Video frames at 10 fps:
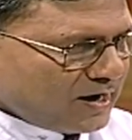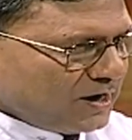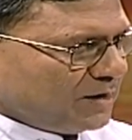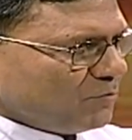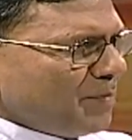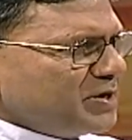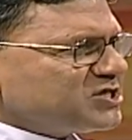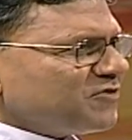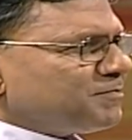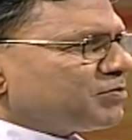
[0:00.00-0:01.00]
in the moments
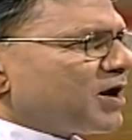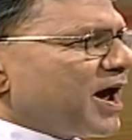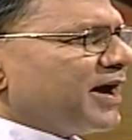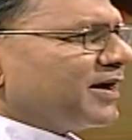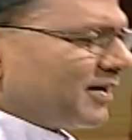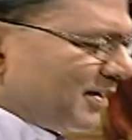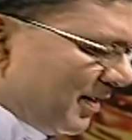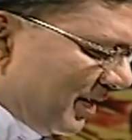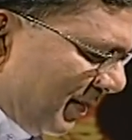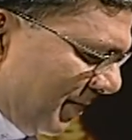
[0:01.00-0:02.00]
of prayer,
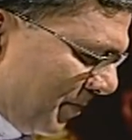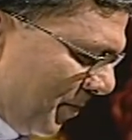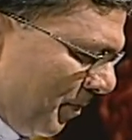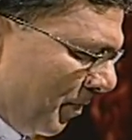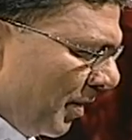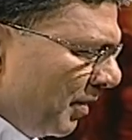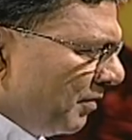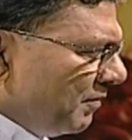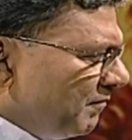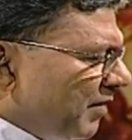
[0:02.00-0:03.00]

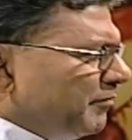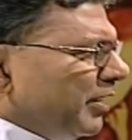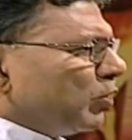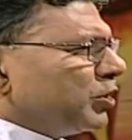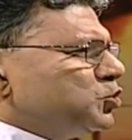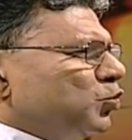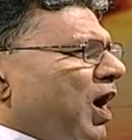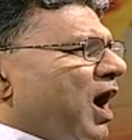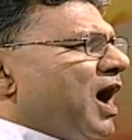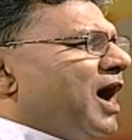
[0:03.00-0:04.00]
when we look into
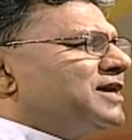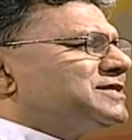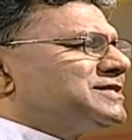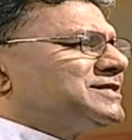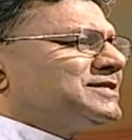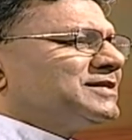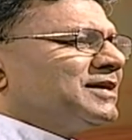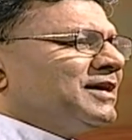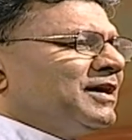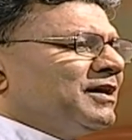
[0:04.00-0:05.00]
our hearts,
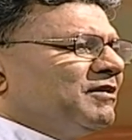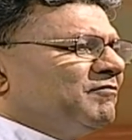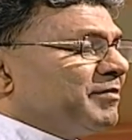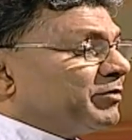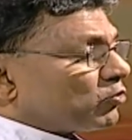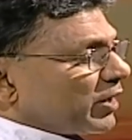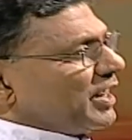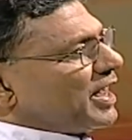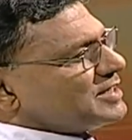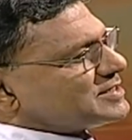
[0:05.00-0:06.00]
we would
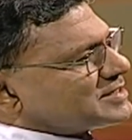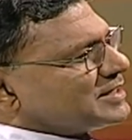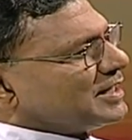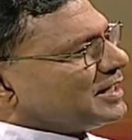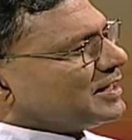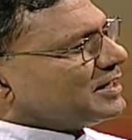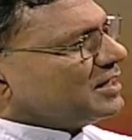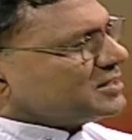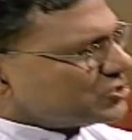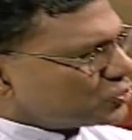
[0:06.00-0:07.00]
realize
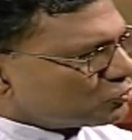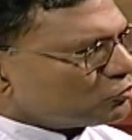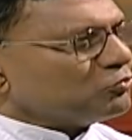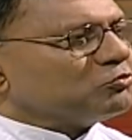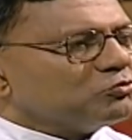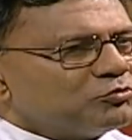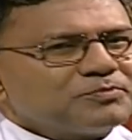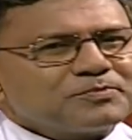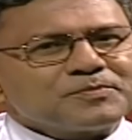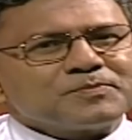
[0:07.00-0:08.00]
this is true.
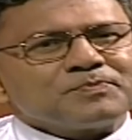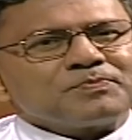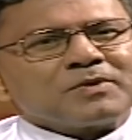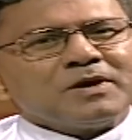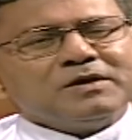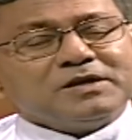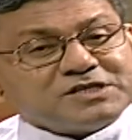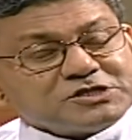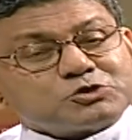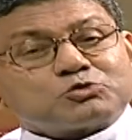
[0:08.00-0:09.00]
This
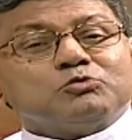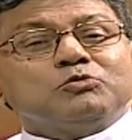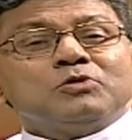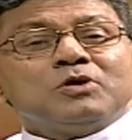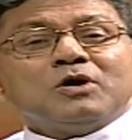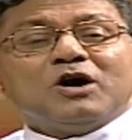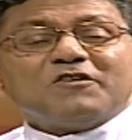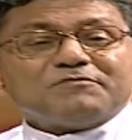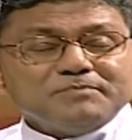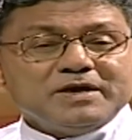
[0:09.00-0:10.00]
is true
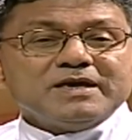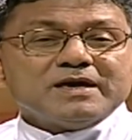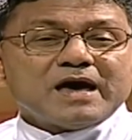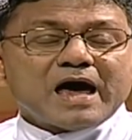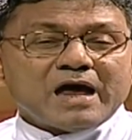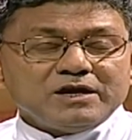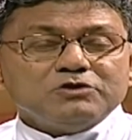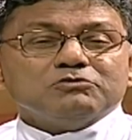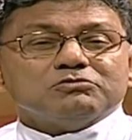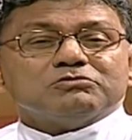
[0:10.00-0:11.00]
of me and
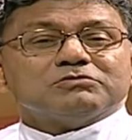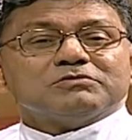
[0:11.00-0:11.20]
you.